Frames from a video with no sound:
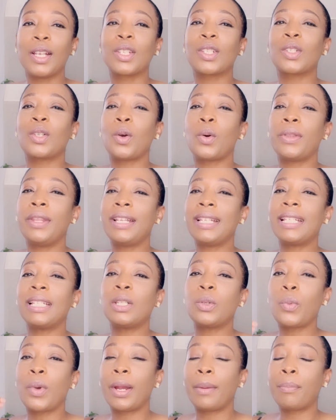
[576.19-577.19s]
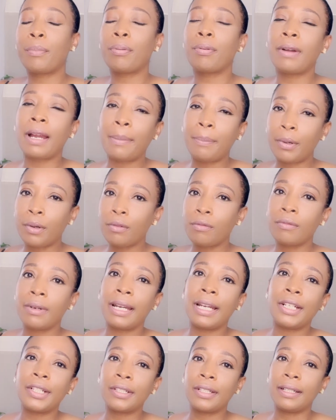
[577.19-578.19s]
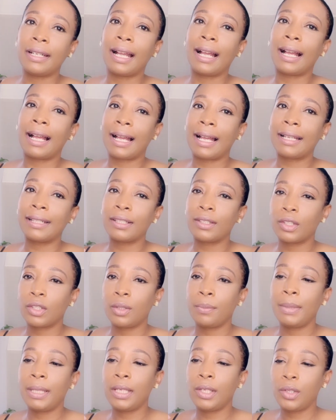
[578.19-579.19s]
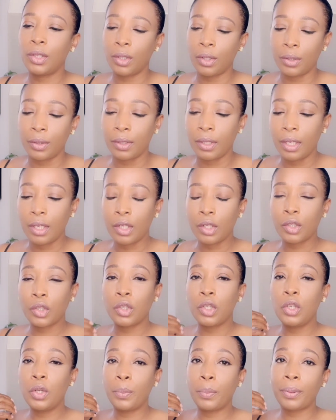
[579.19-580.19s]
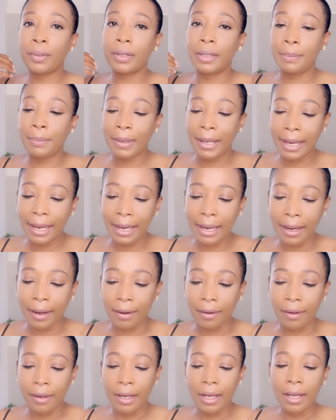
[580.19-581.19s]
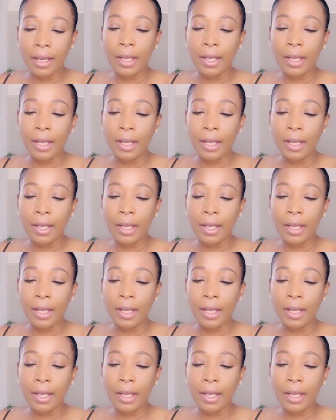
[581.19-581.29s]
So this is where preparation has to be done. So you prepare.